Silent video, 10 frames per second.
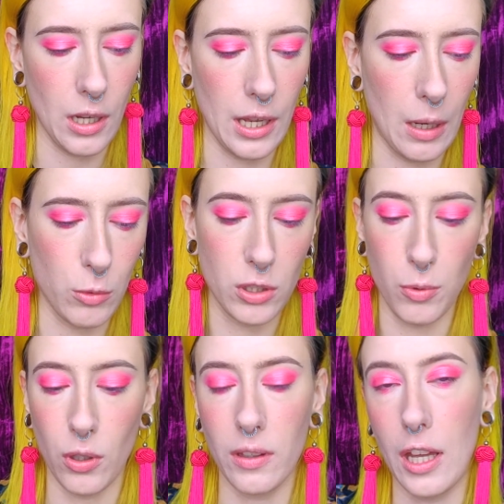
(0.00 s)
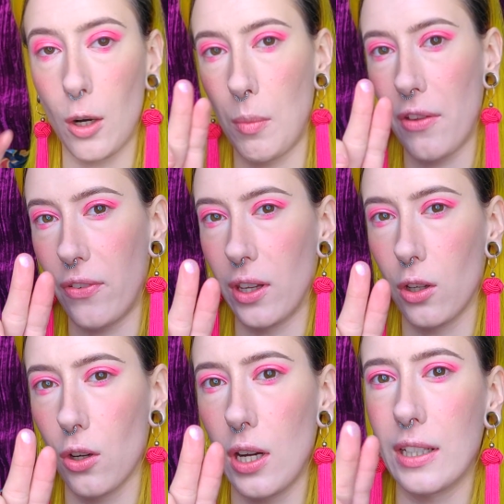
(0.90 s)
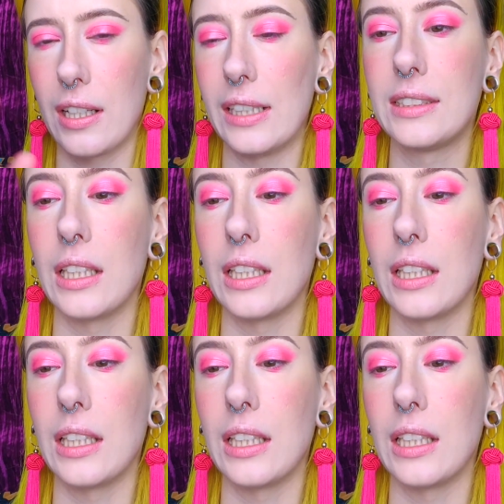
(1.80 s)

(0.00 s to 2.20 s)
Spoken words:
And I'm just putting that on my finger. And the nice